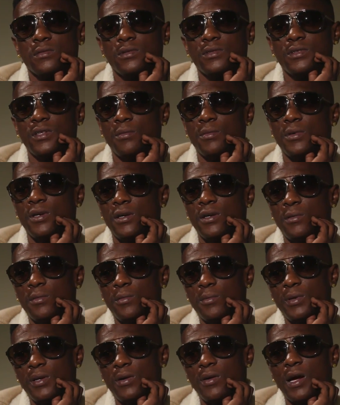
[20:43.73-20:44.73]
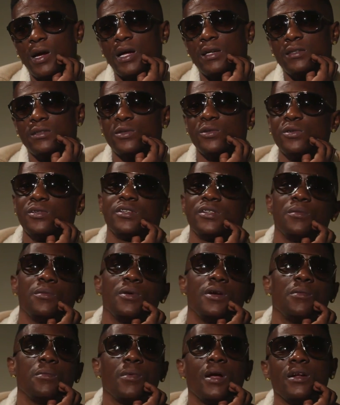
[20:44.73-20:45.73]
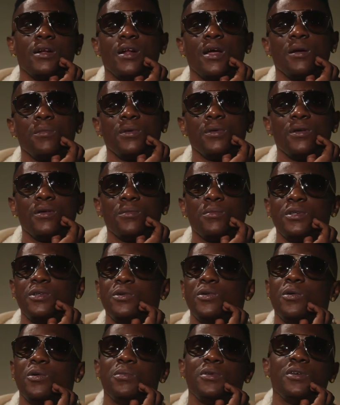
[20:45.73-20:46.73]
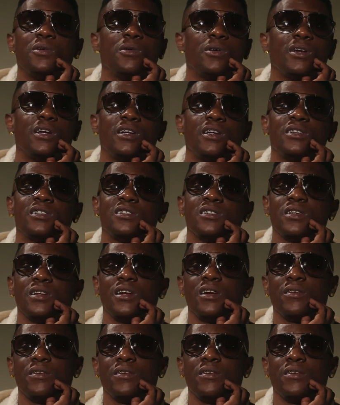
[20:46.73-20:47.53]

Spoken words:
Some of it gonna be on iTunes, some of it might not be on, but you gonna hear this shit